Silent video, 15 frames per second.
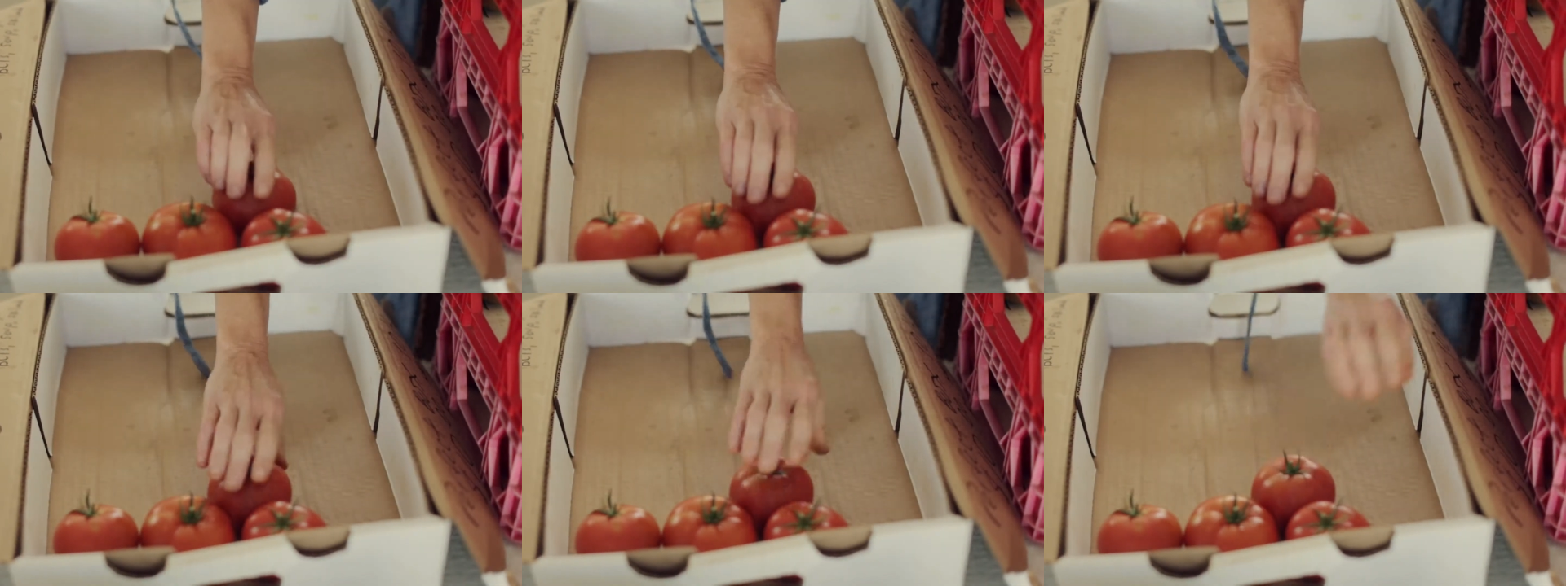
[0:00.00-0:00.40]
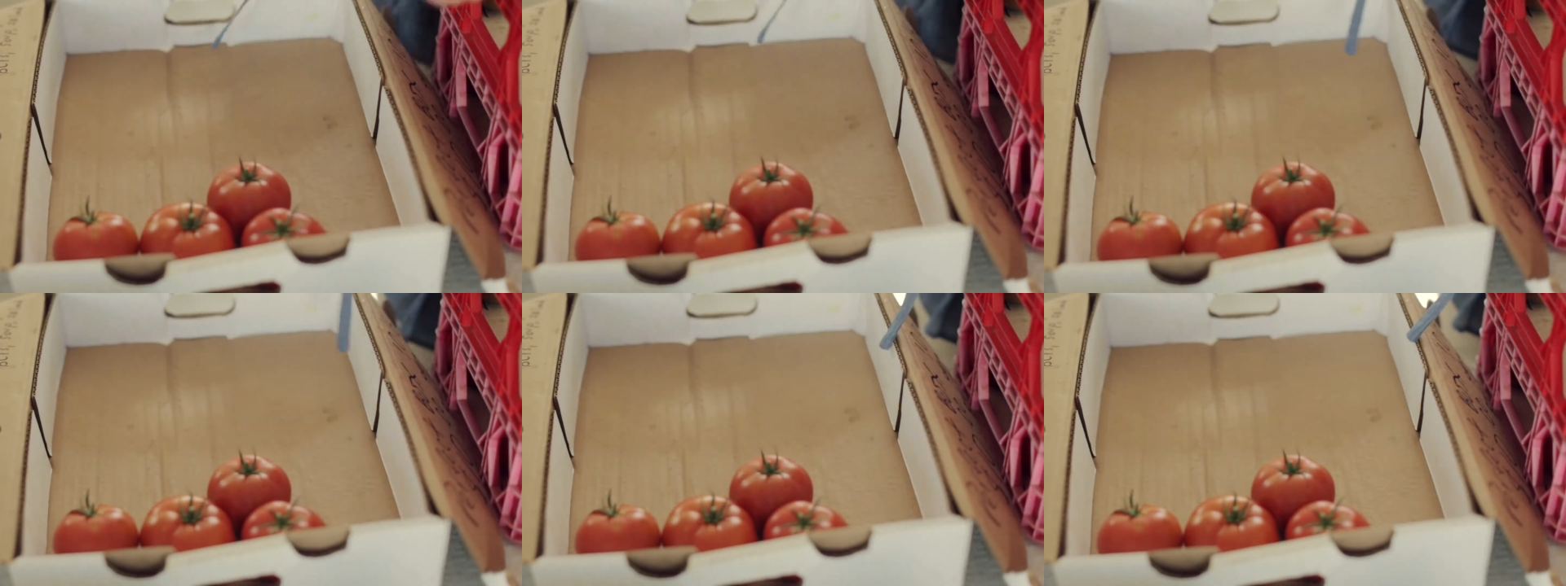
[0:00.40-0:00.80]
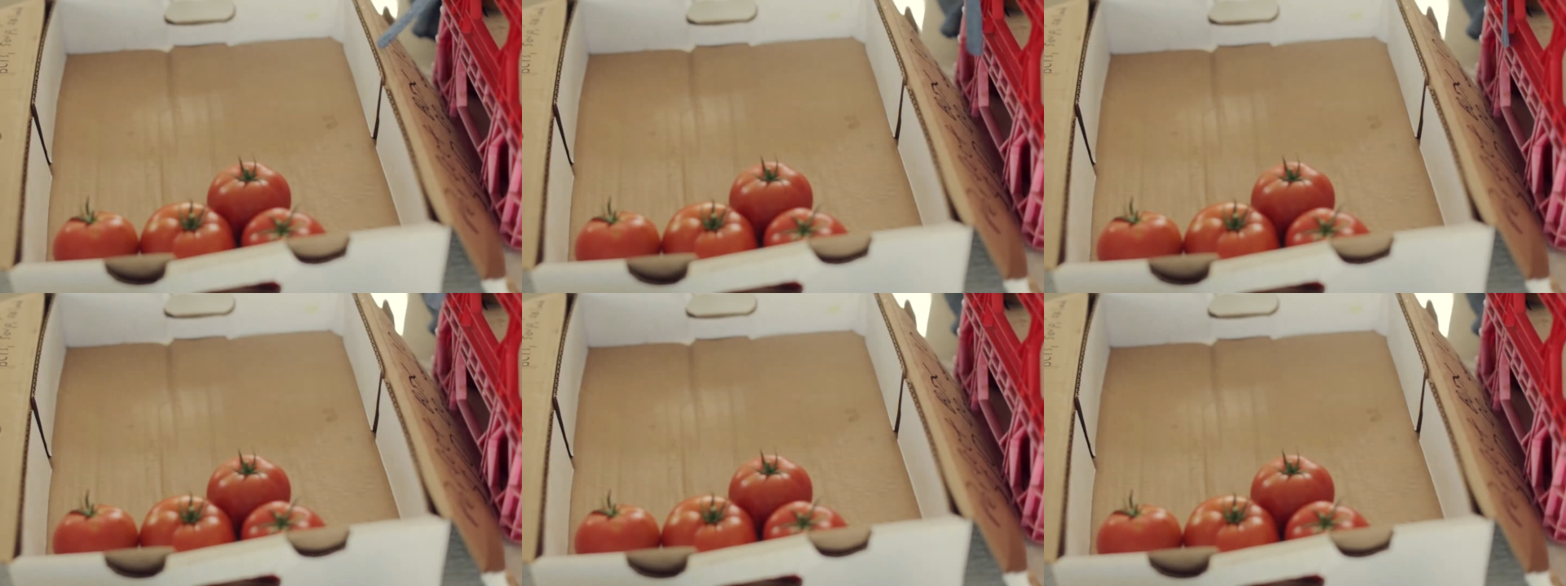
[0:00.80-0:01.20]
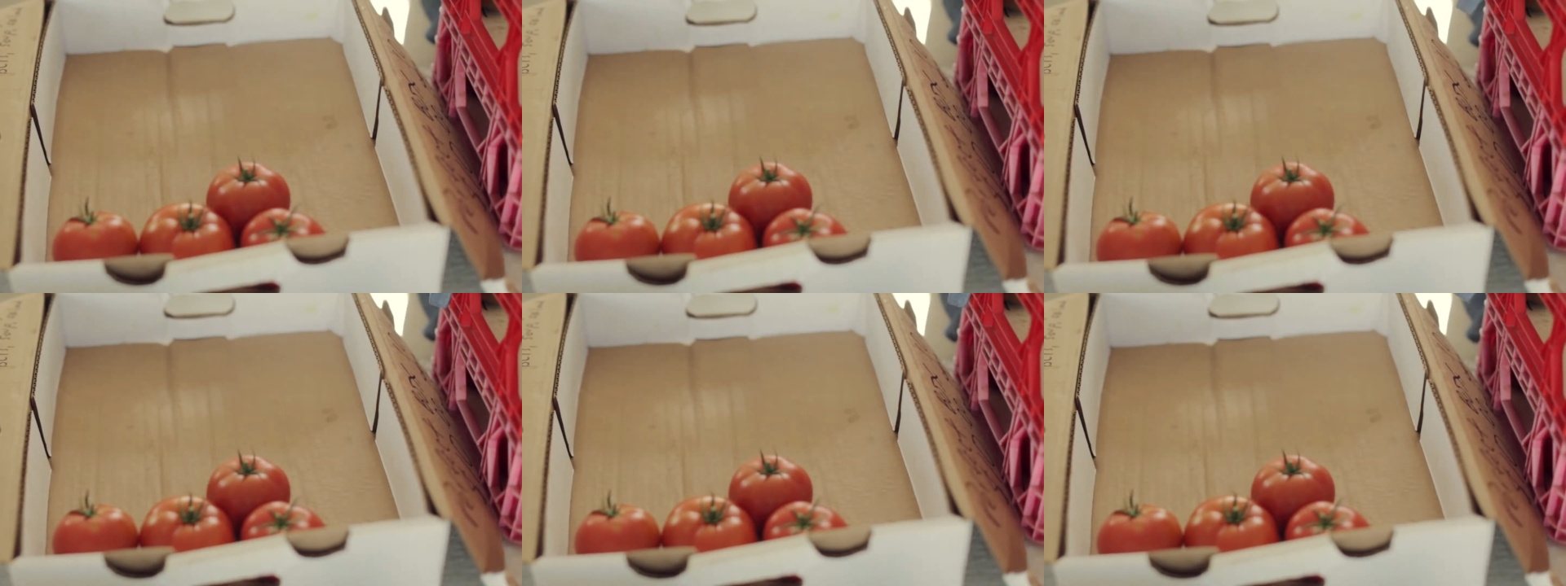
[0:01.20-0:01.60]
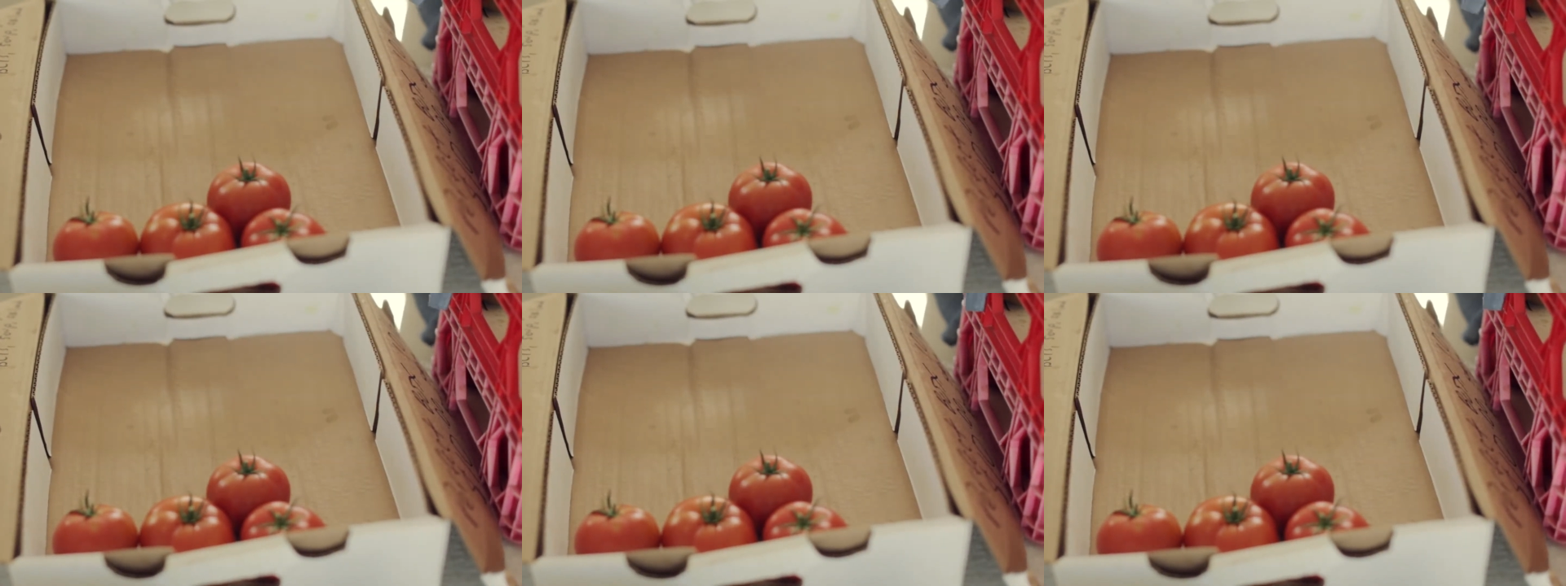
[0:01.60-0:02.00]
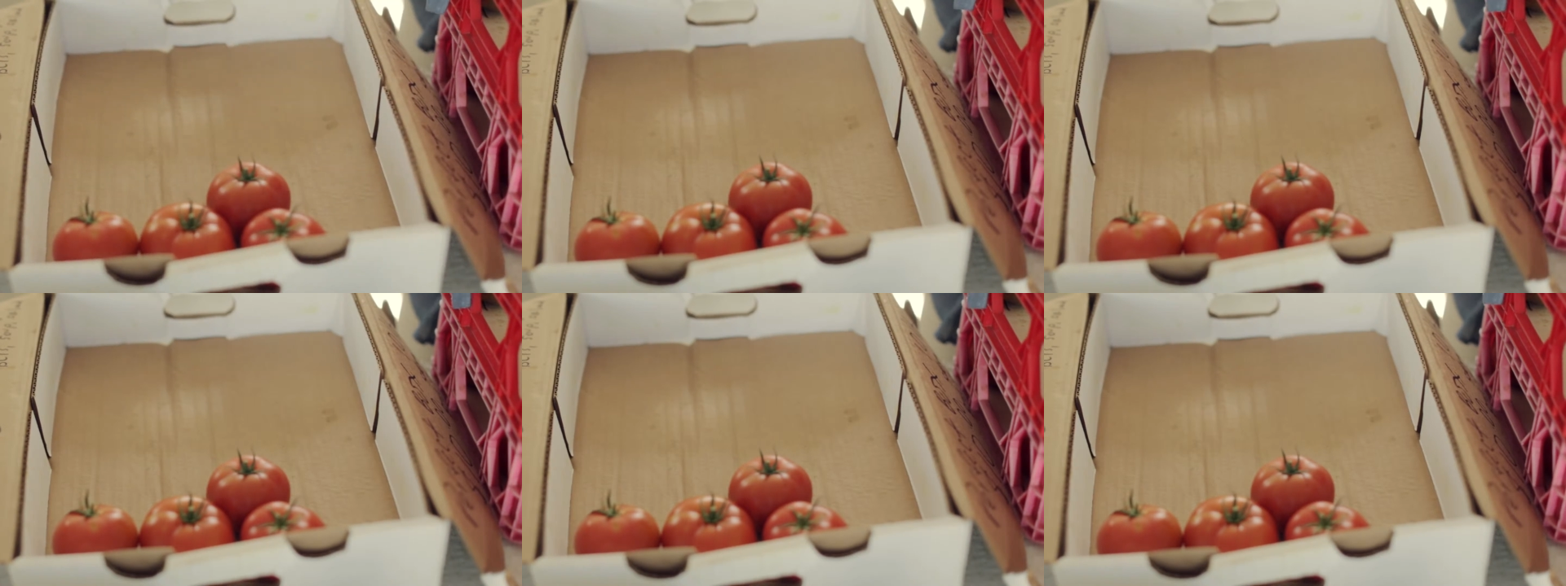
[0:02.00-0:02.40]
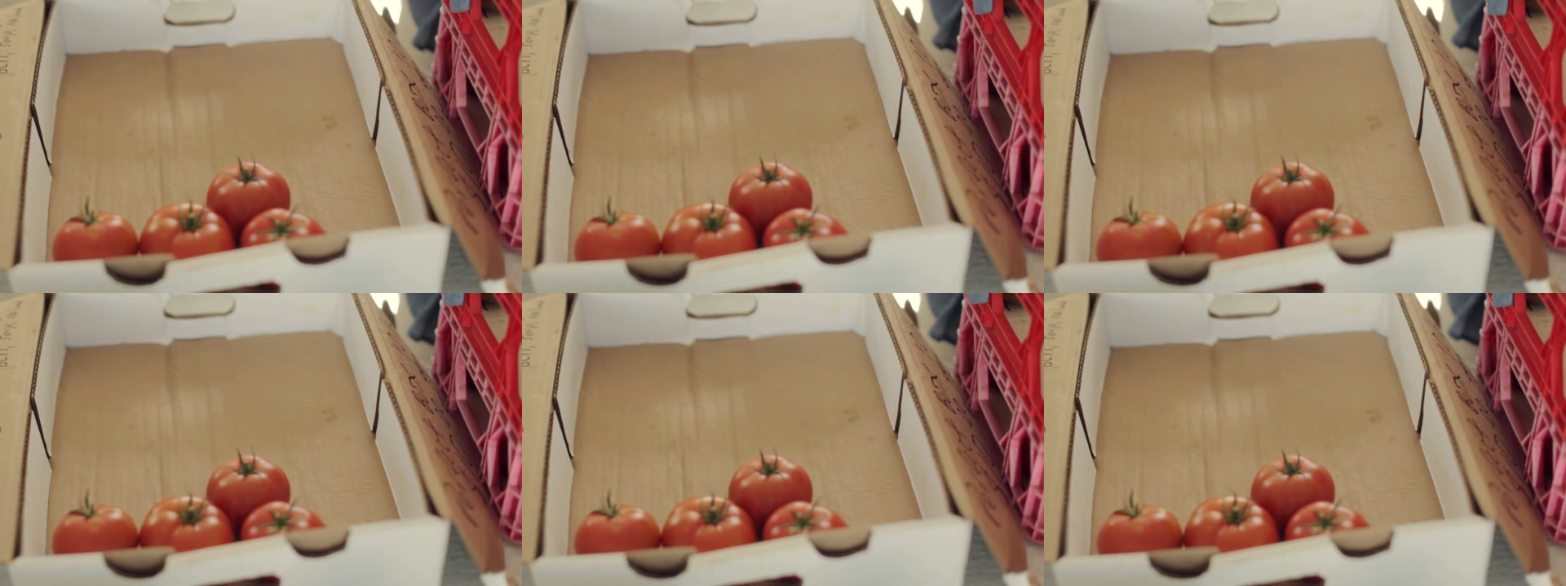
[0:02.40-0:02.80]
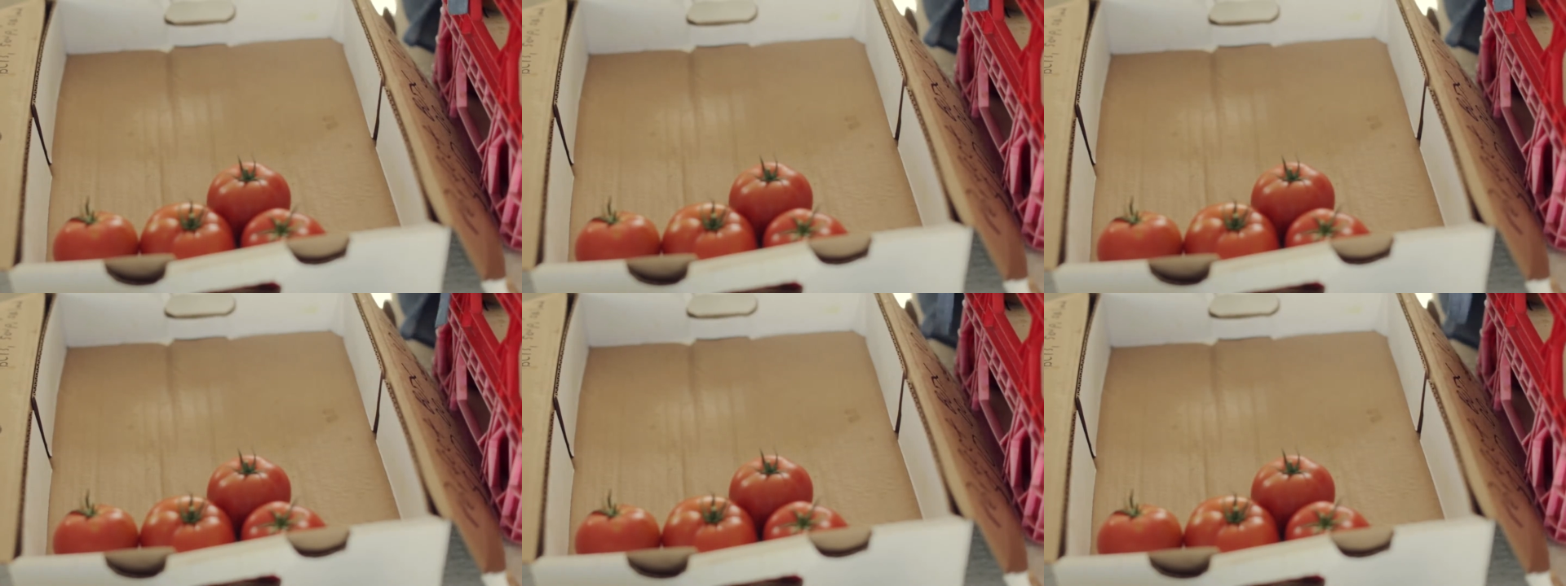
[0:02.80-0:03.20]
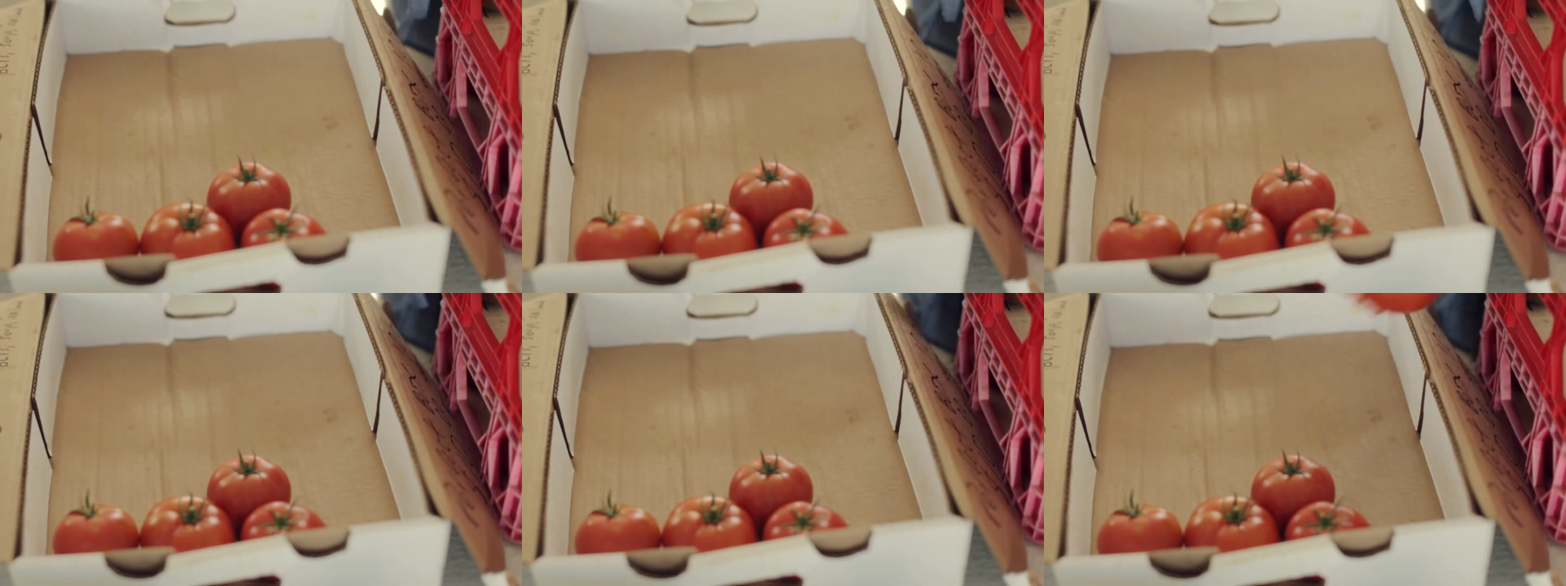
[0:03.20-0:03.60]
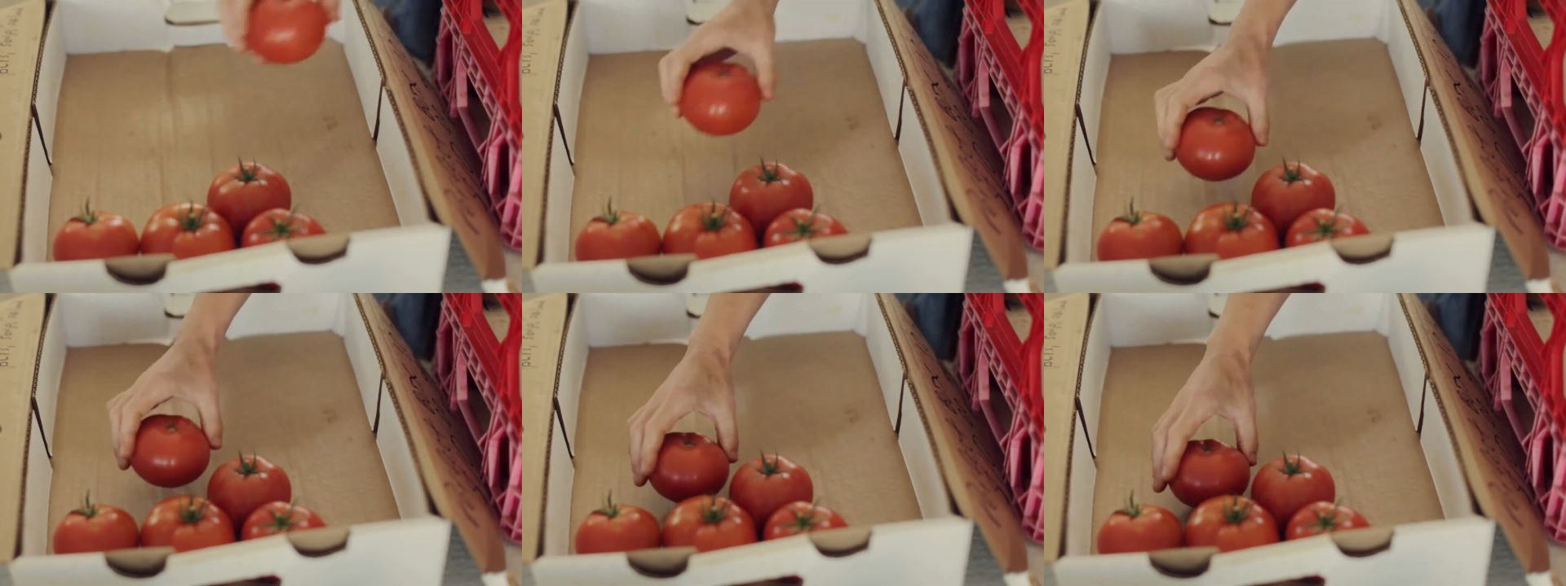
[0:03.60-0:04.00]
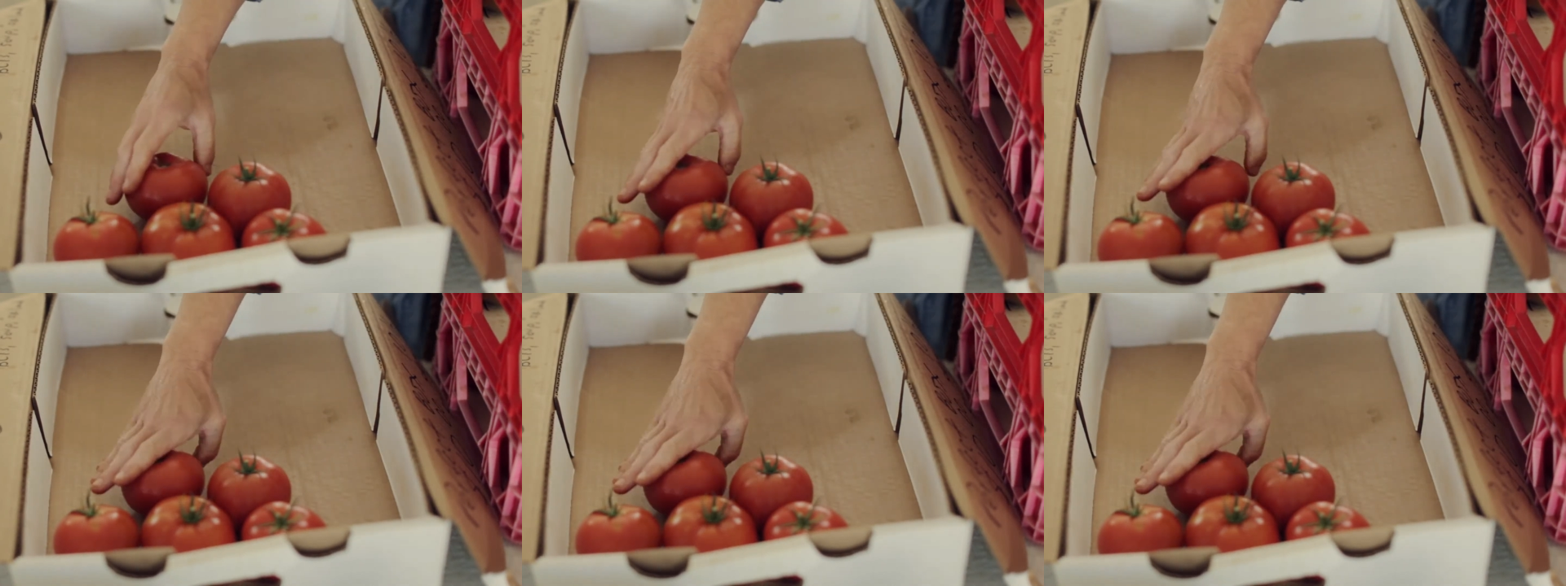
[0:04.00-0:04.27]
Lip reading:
[unreadable: no face in view]